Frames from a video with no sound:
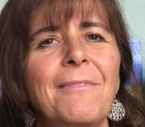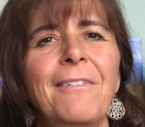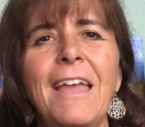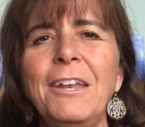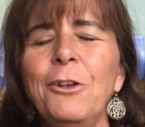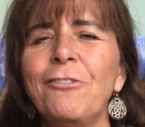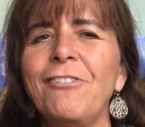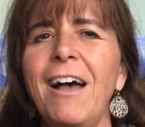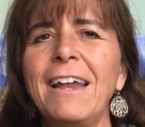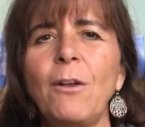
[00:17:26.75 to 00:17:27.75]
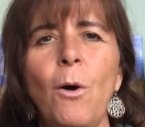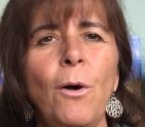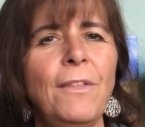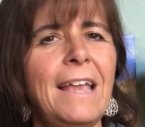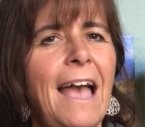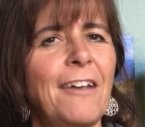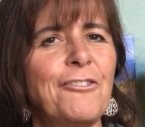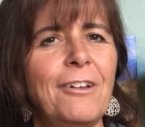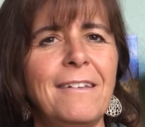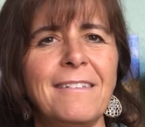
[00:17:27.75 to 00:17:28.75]
Then you'll find all the
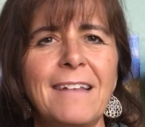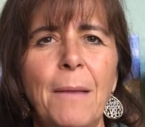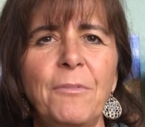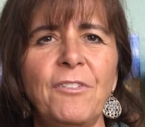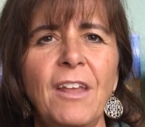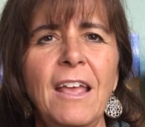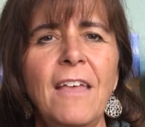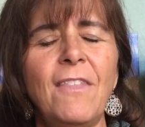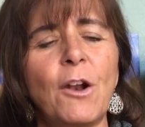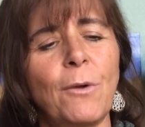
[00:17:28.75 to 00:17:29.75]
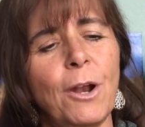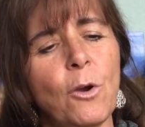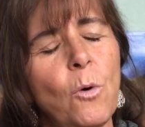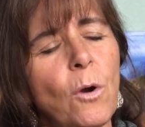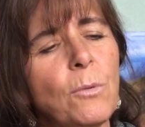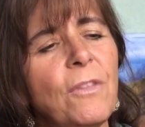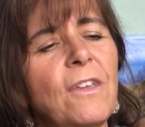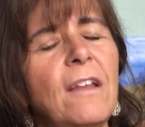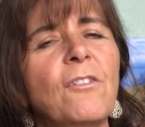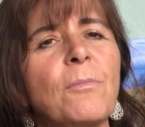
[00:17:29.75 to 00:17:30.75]
action steps that are in accord with
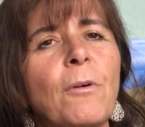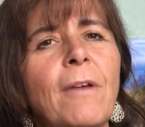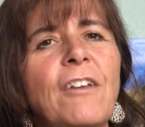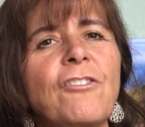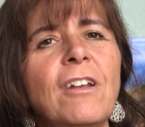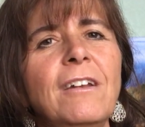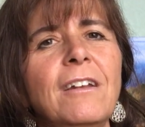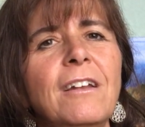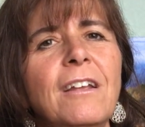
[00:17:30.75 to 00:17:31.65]
the inspiration